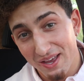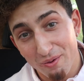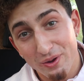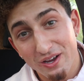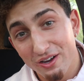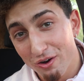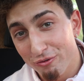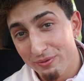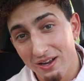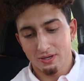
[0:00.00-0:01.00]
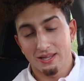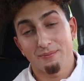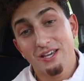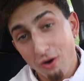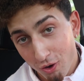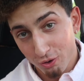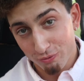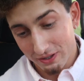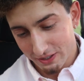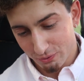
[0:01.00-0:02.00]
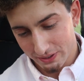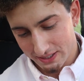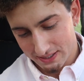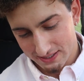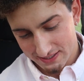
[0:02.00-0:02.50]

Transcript: and we're gonna go from there. But let me call her really quick.